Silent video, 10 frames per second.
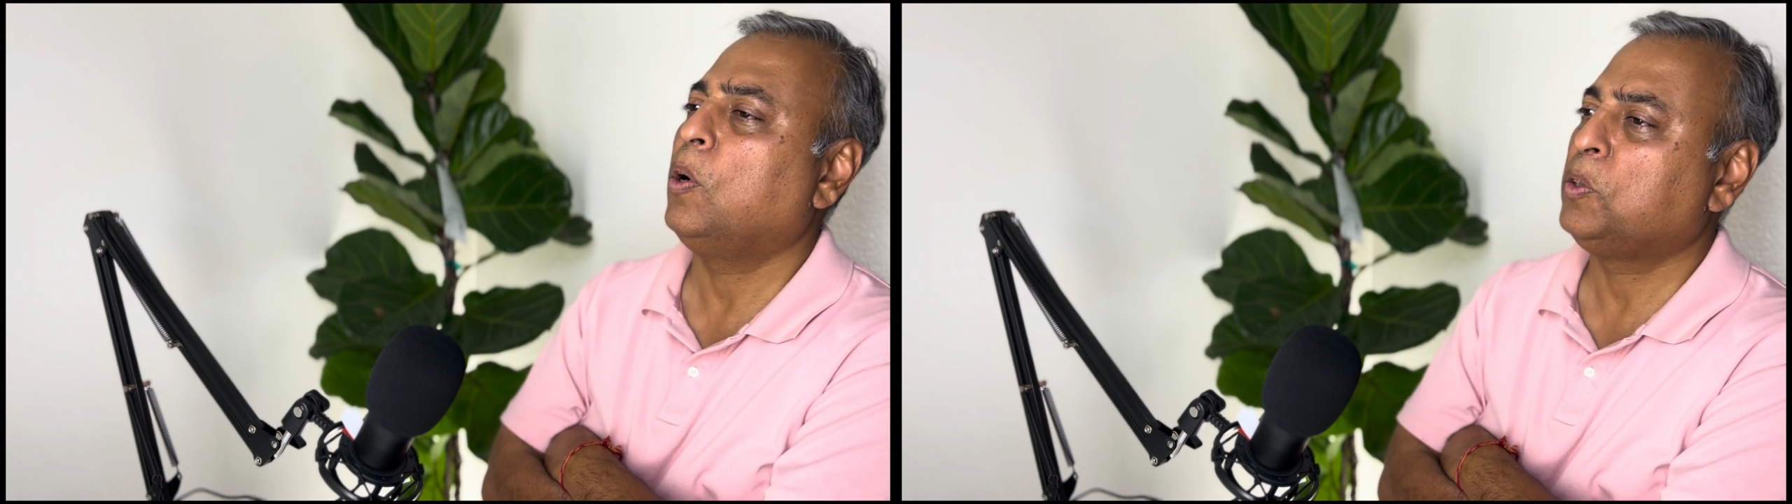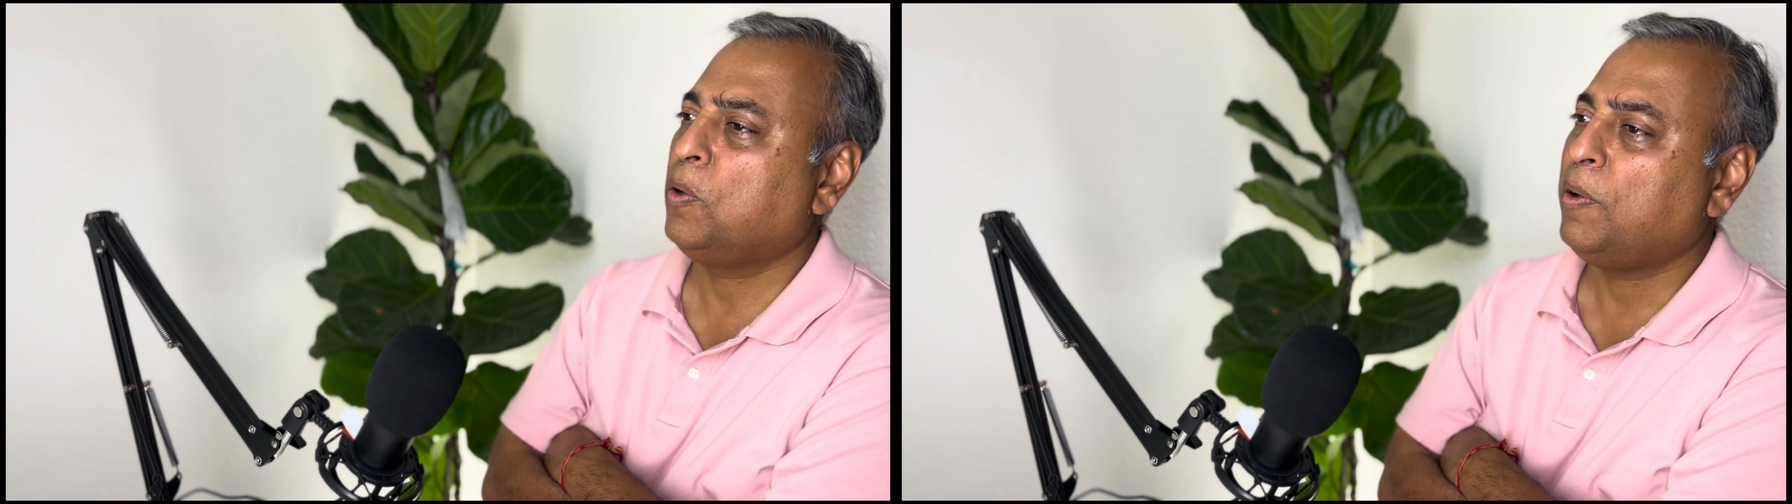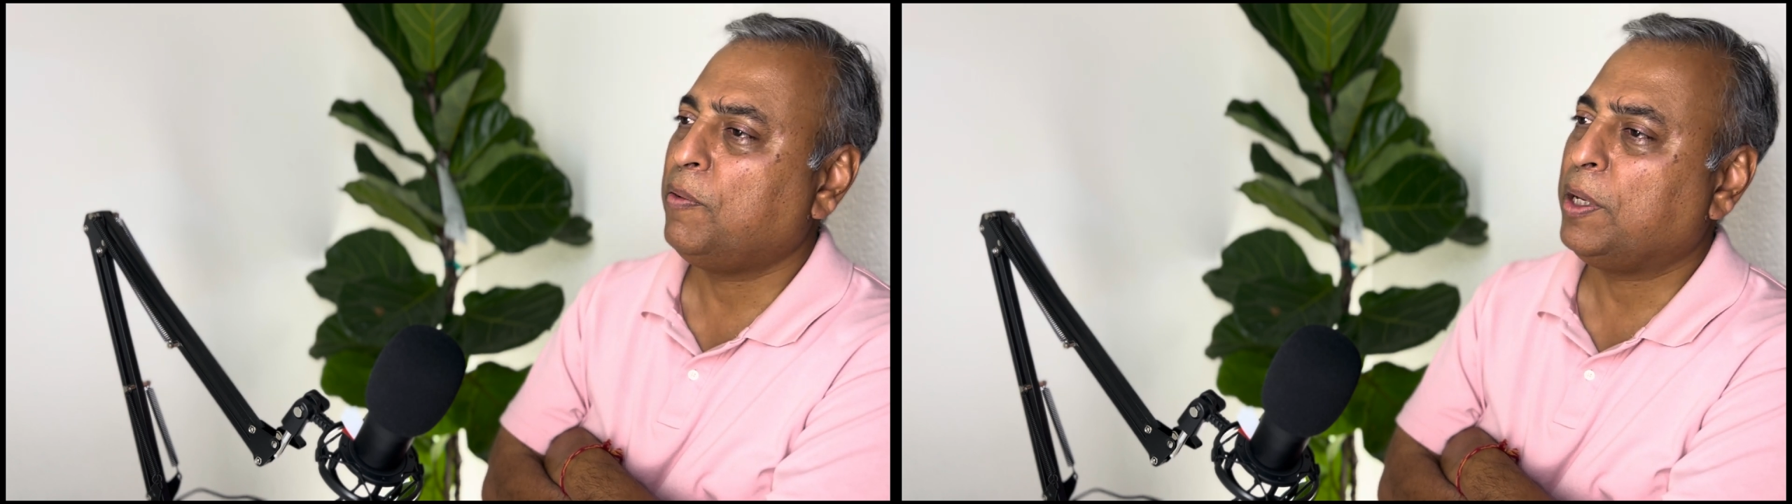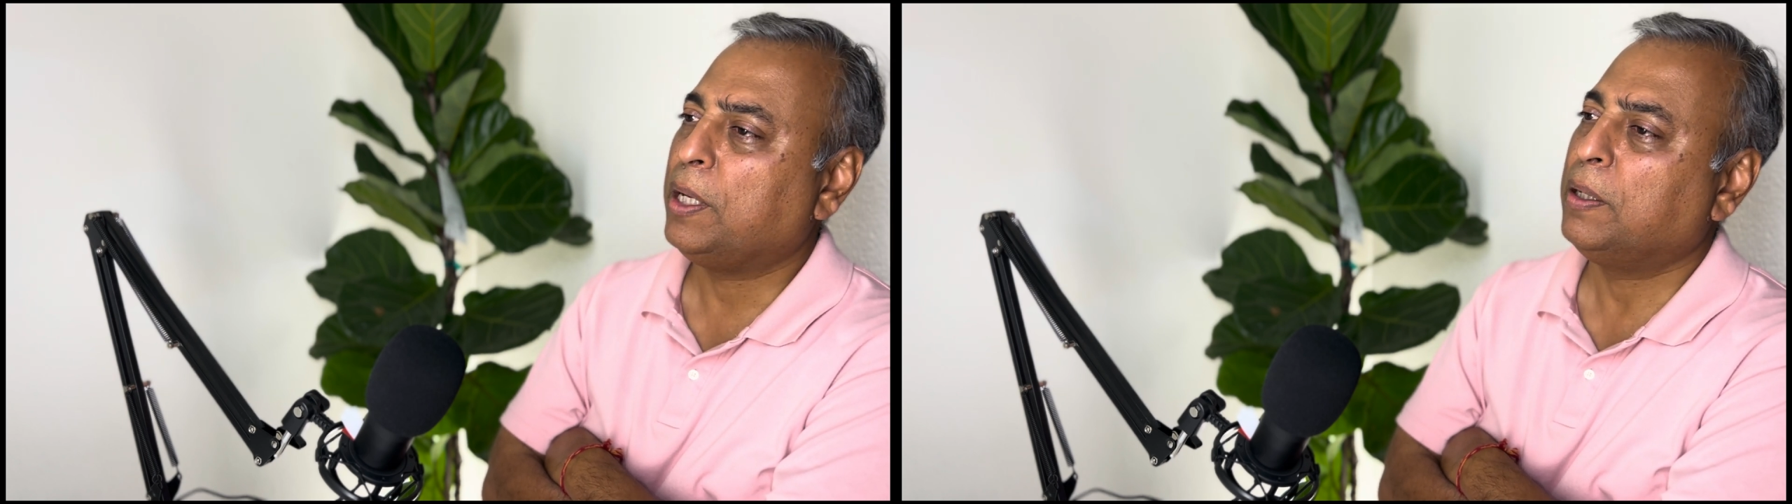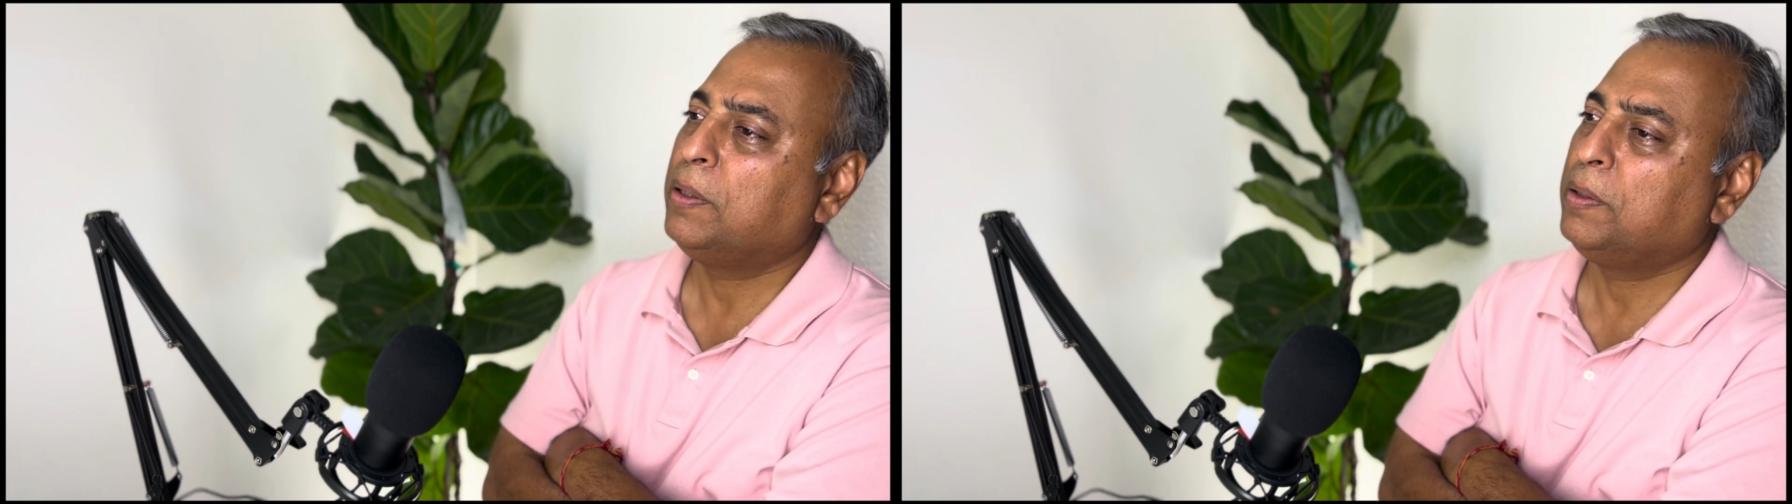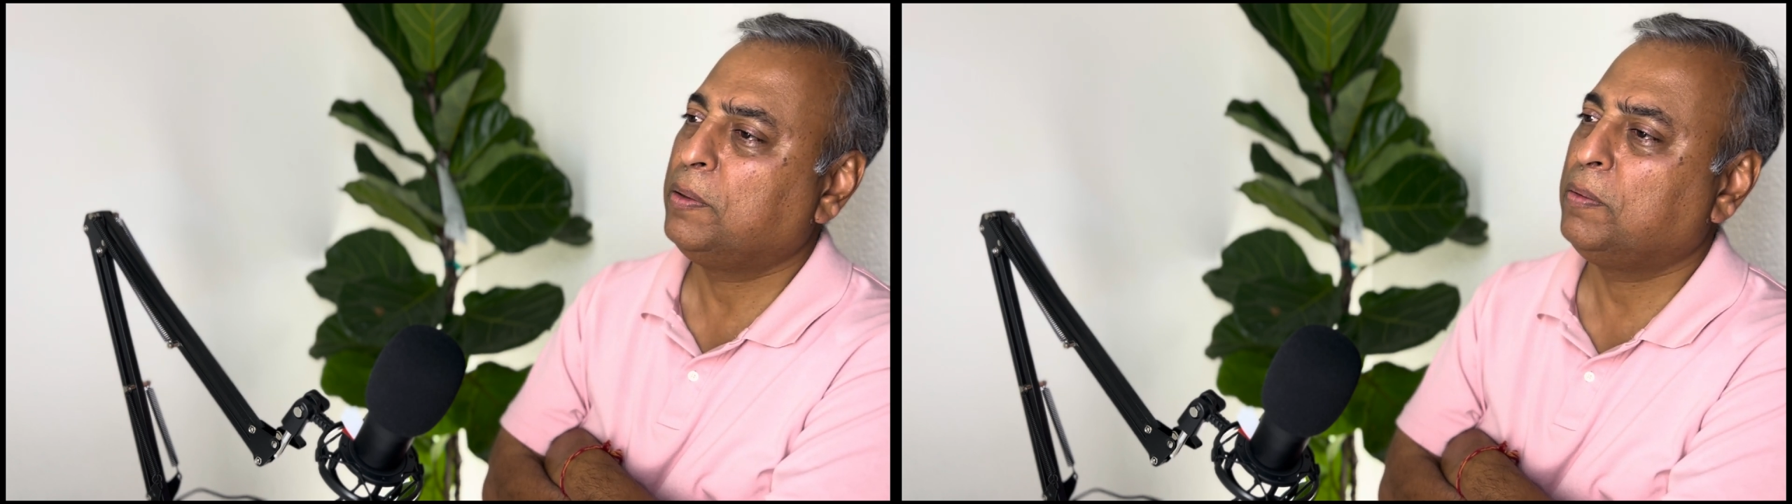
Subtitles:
the cost of living here.